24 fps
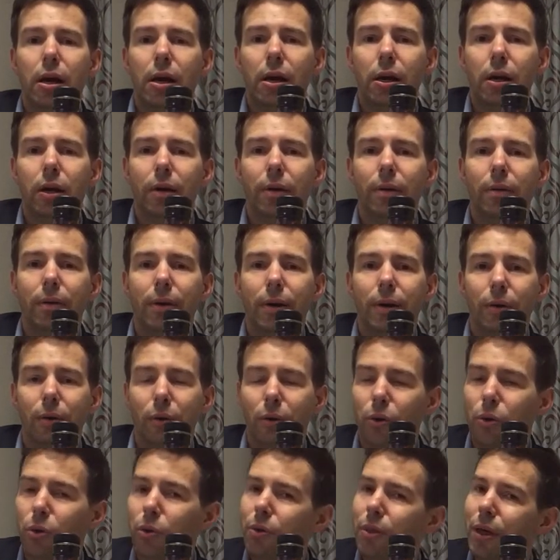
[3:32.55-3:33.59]
uh,
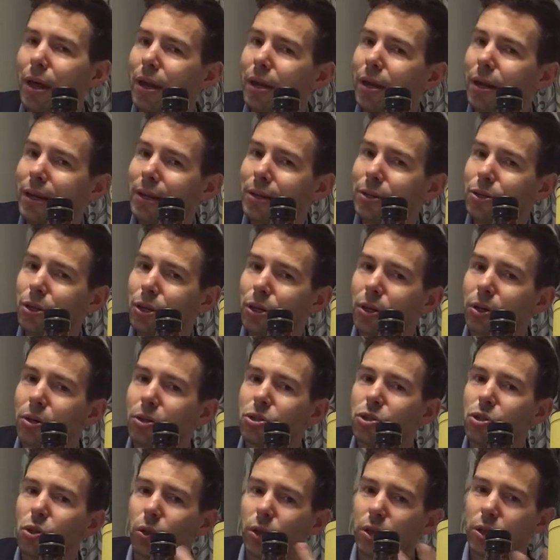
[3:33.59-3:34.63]
who then in
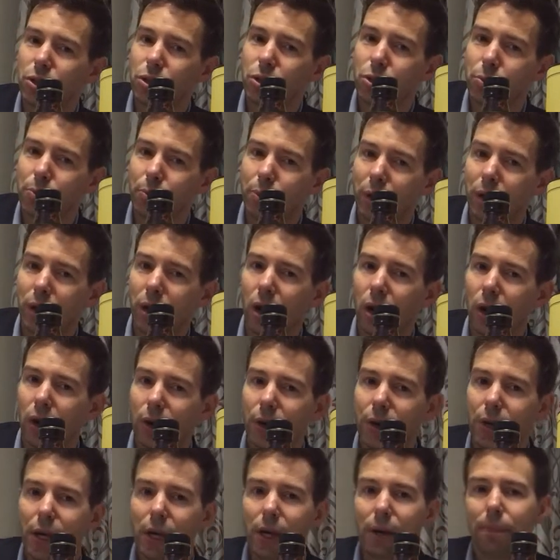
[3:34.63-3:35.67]
turn sold it to
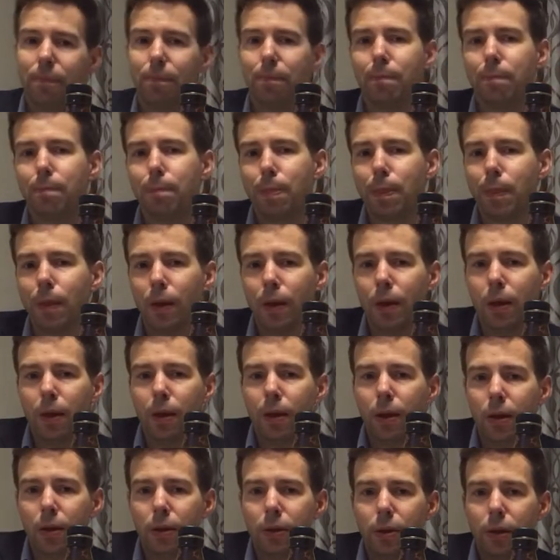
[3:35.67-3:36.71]
Bacardi.
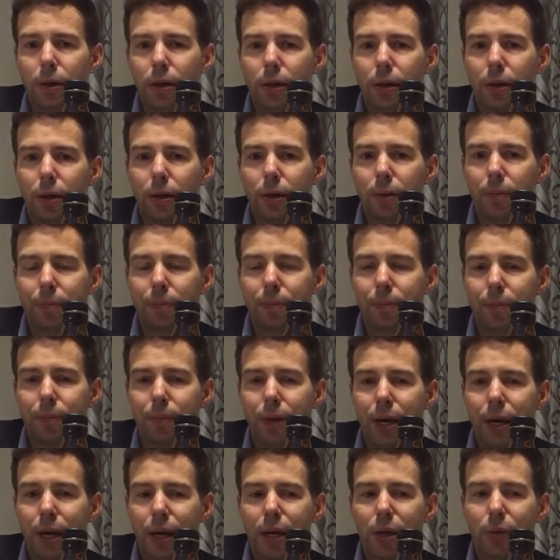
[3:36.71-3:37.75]
Um,
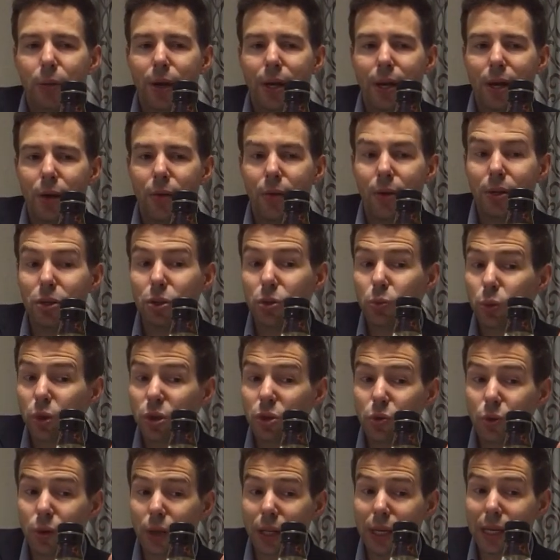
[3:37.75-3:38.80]
anyway, now this
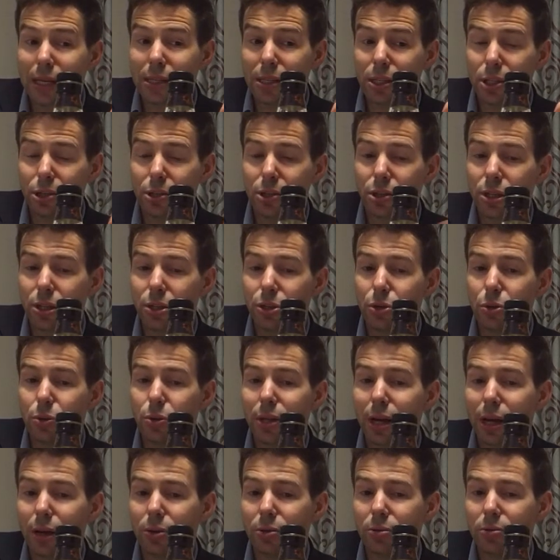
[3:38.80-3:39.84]
was released just in two
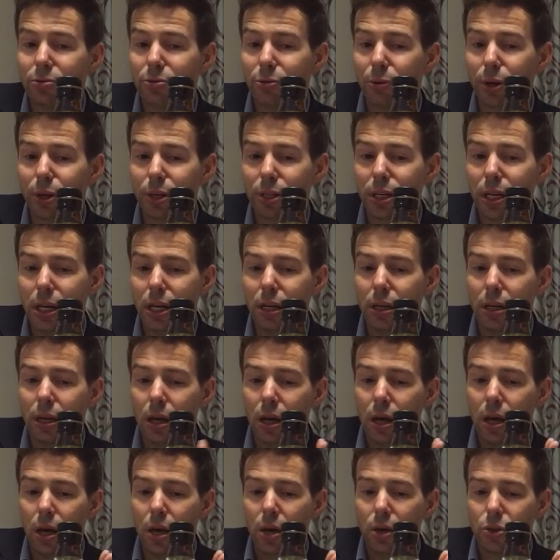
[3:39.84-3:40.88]
thousand fourteen,
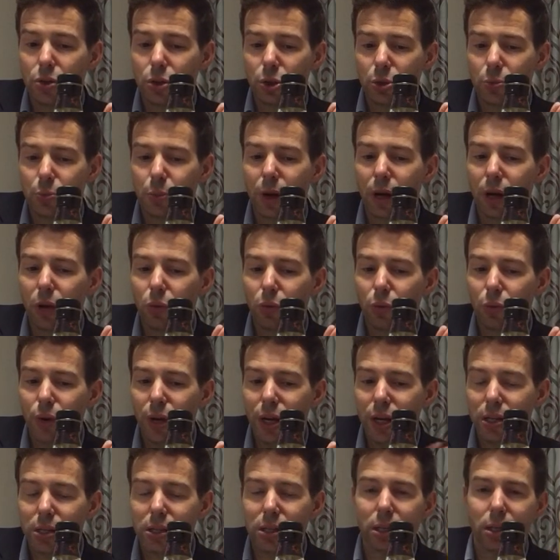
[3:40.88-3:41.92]
so it's pretty
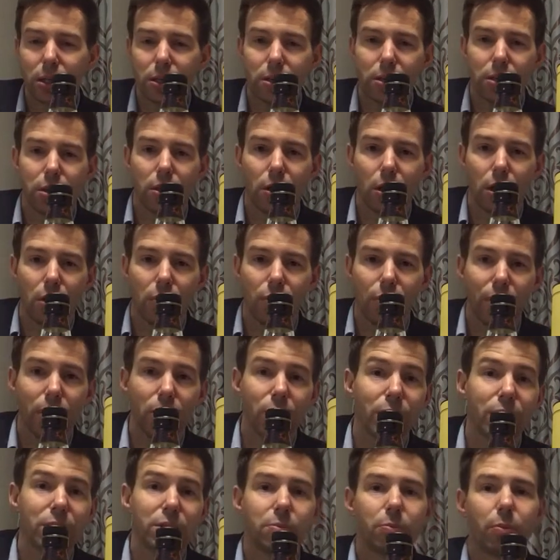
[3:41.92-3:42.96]
recent, uh, very
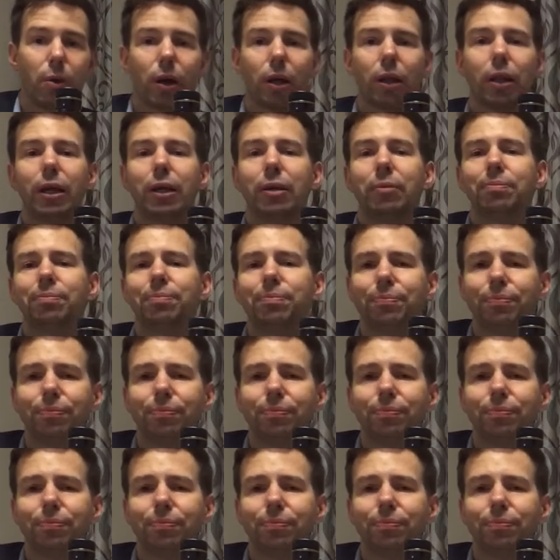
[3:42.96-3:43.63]
recent bottling.